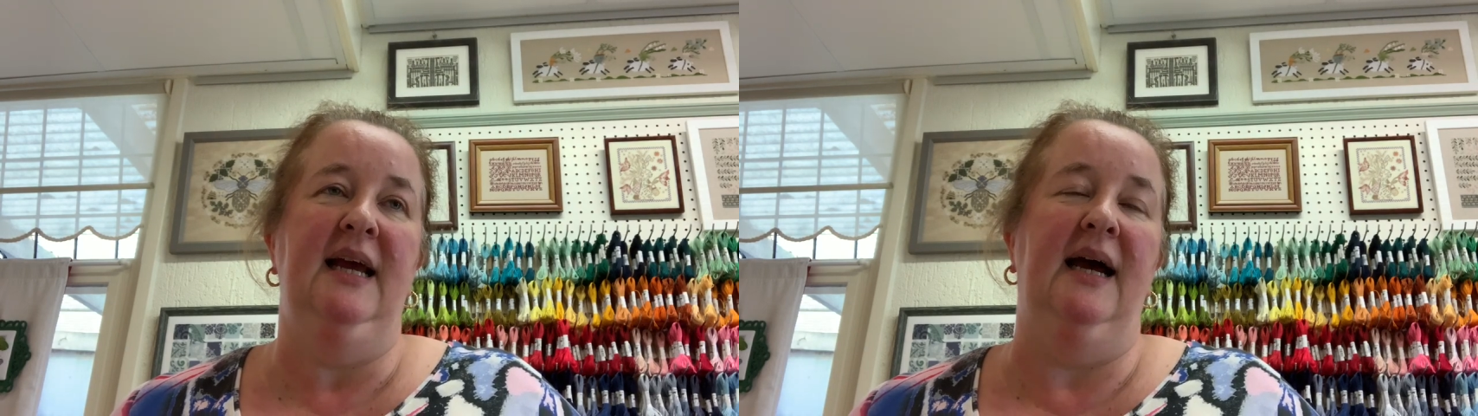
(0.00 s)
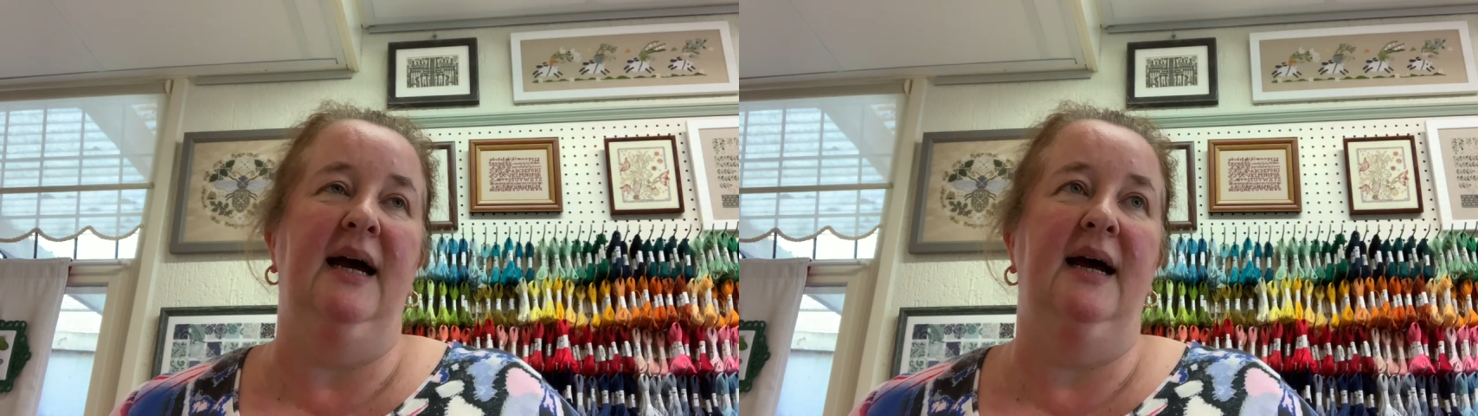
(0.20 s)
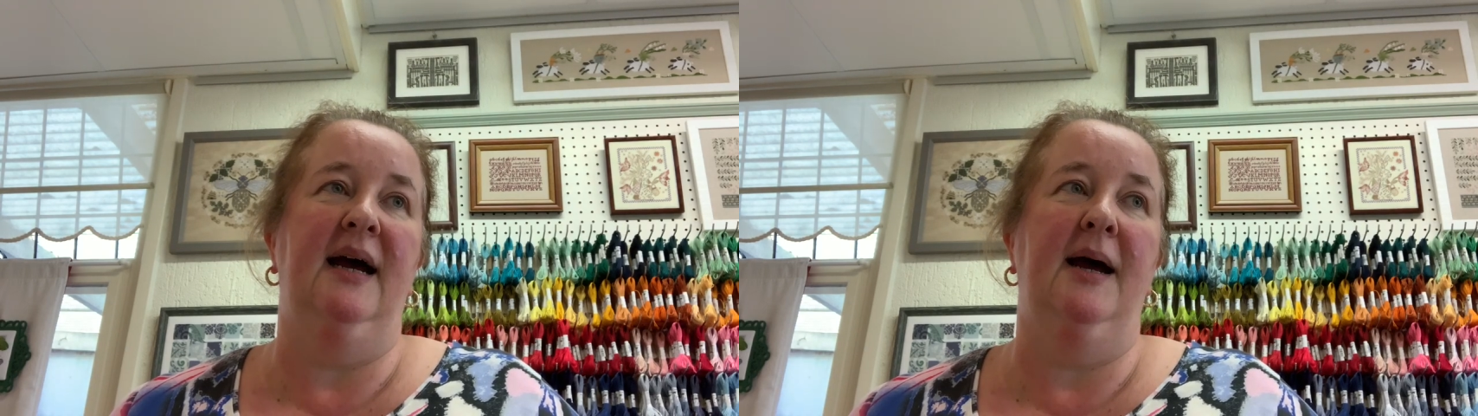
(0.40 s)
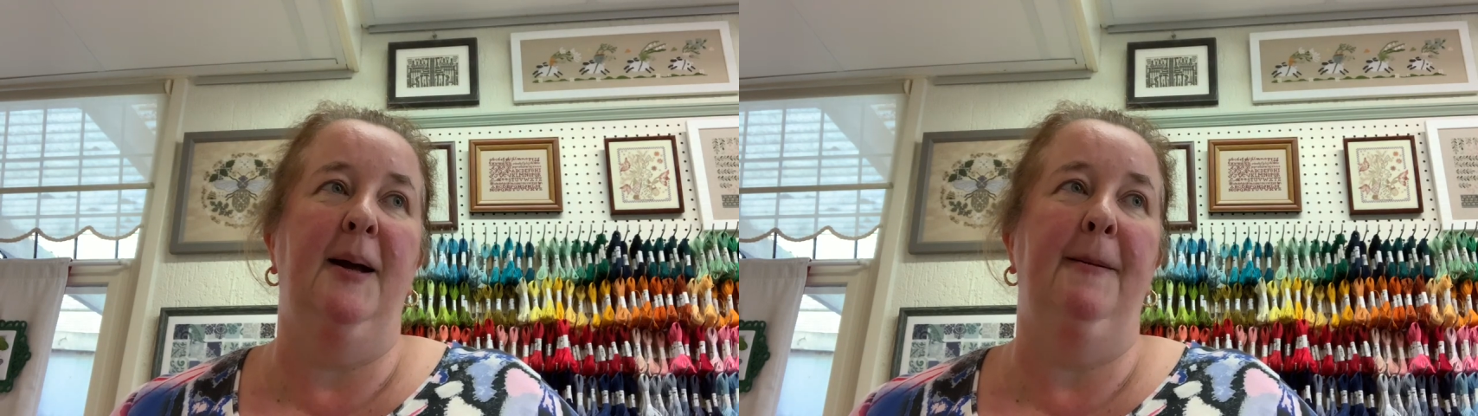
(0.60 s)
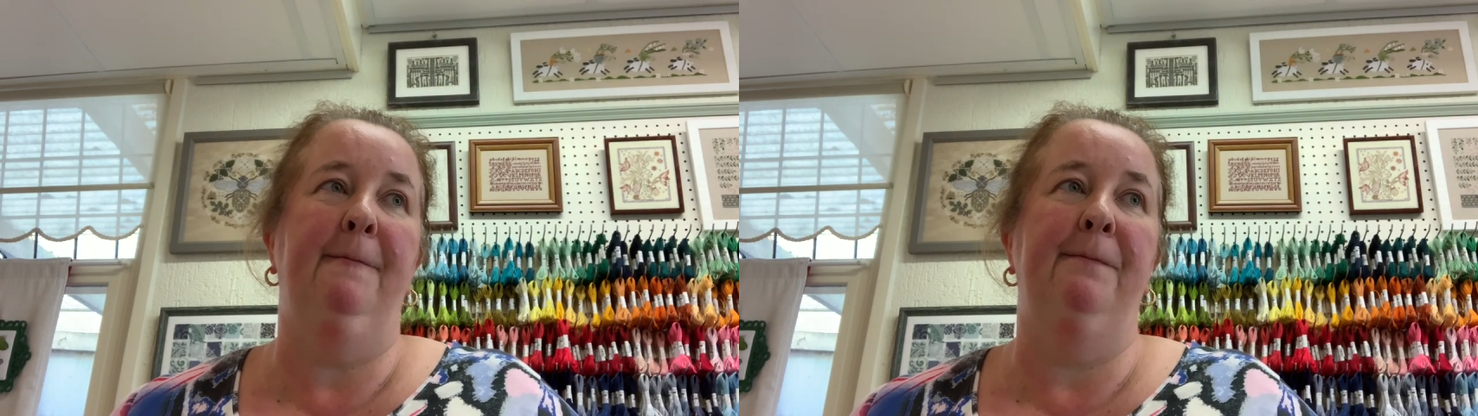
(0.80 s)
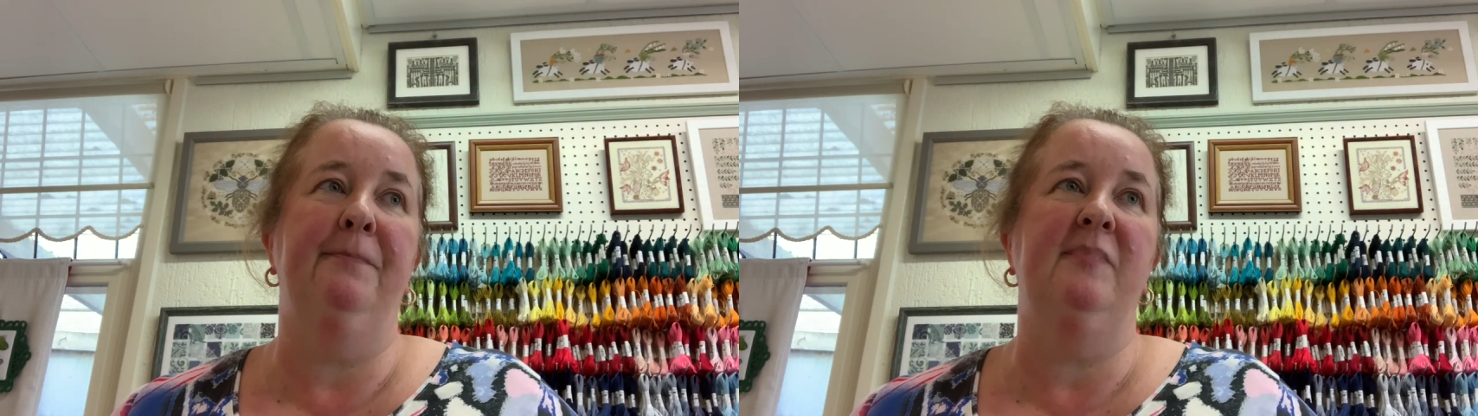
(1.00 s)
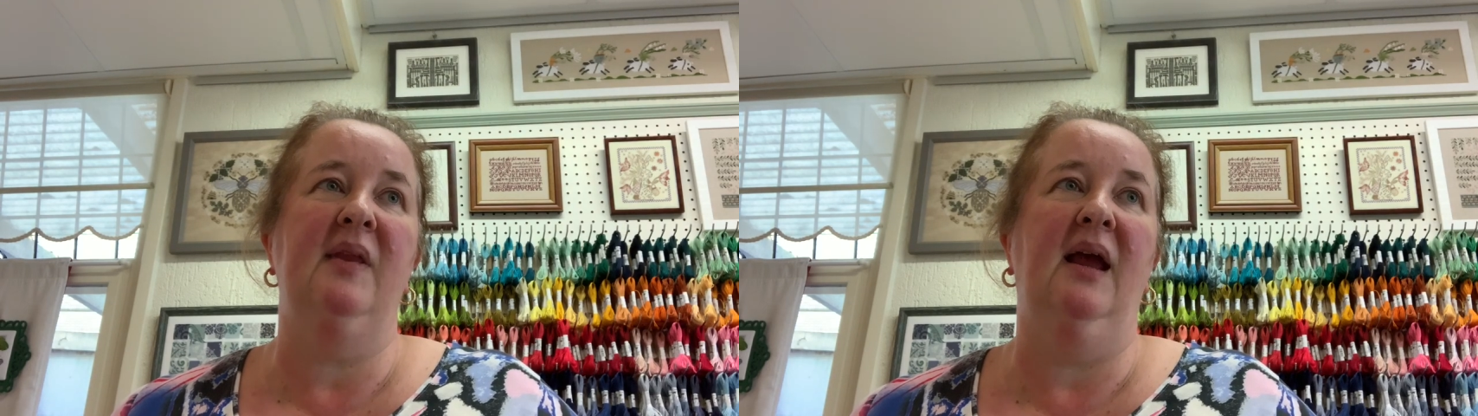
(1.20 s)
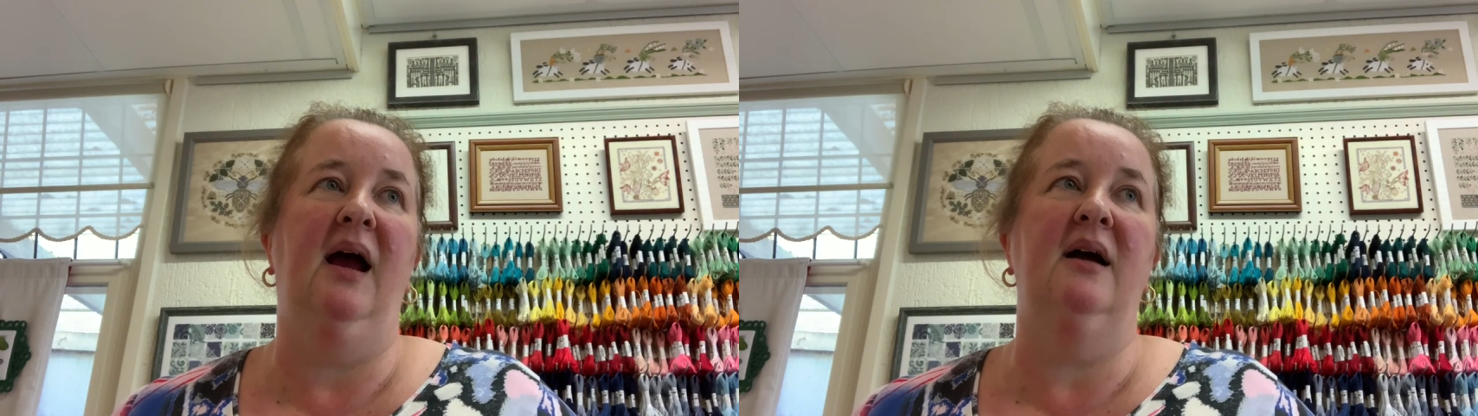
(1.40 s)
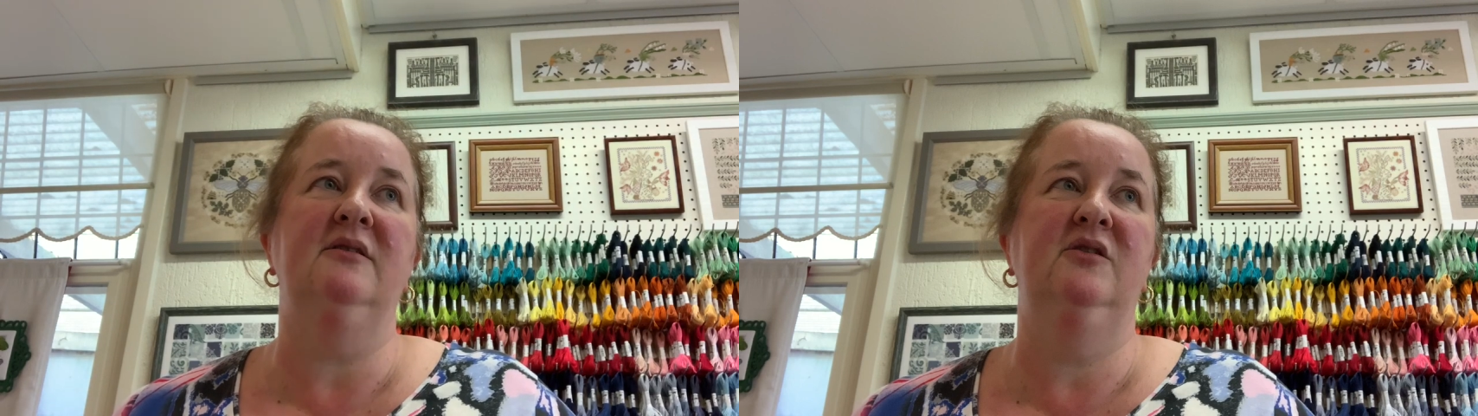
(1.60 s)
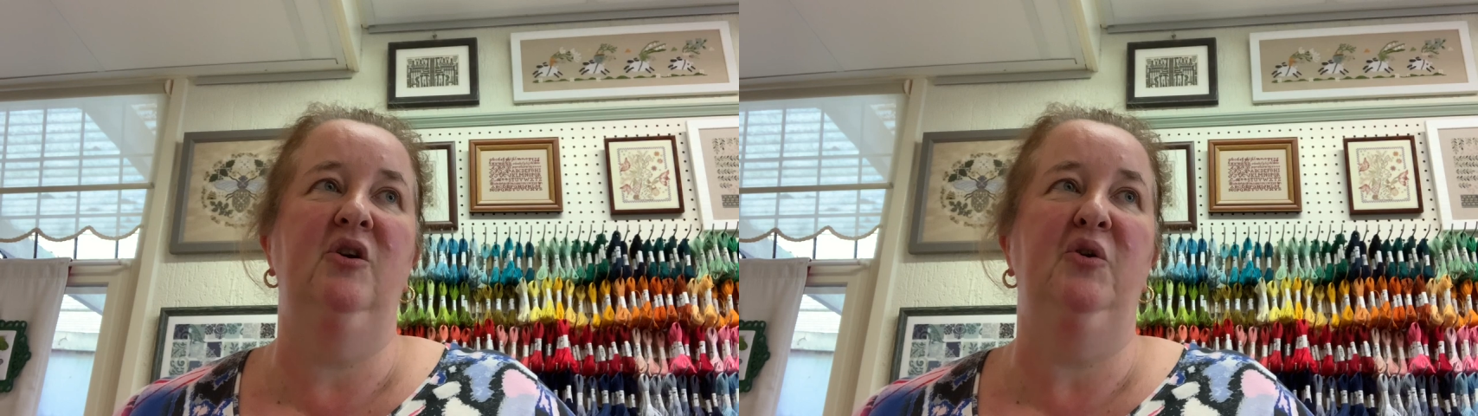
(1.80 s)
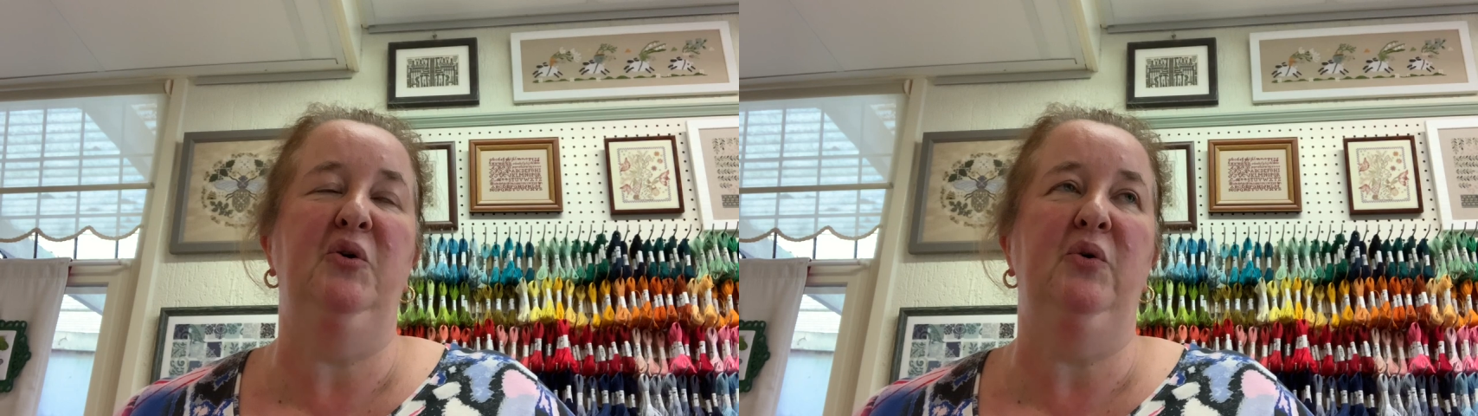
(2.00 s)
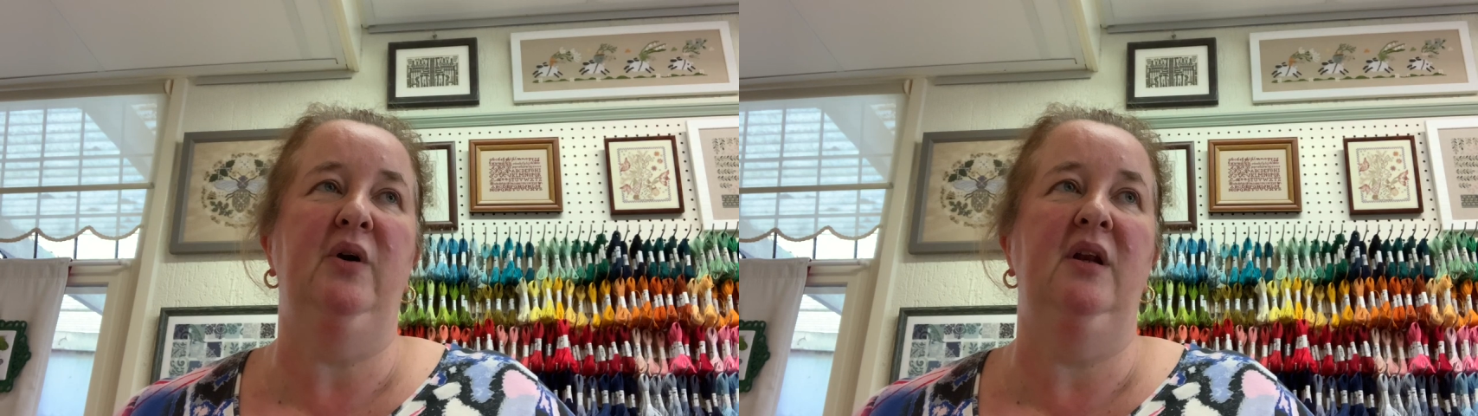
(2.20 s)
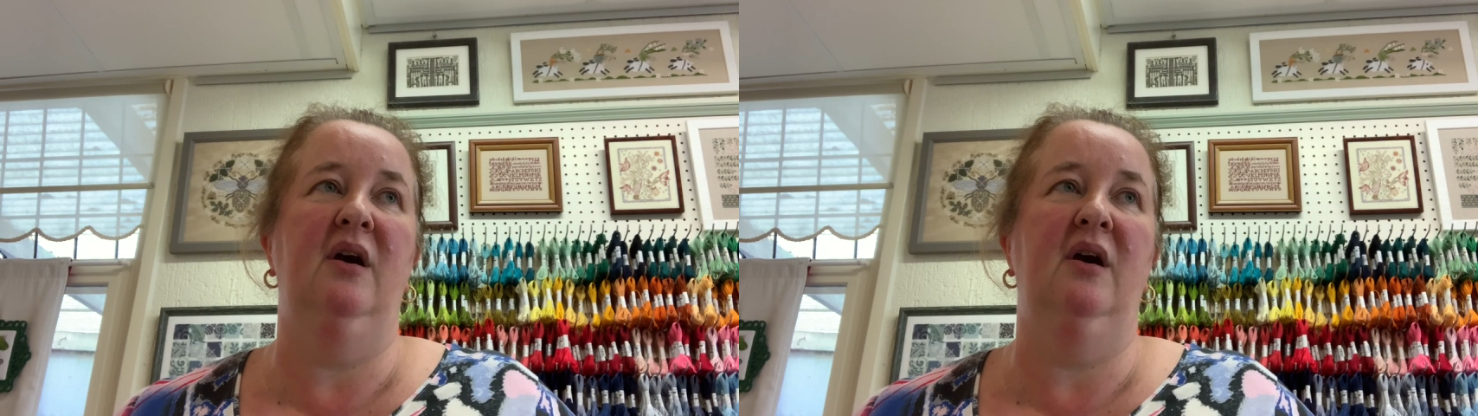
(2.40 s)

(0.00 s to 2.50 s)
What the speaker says: I'll do an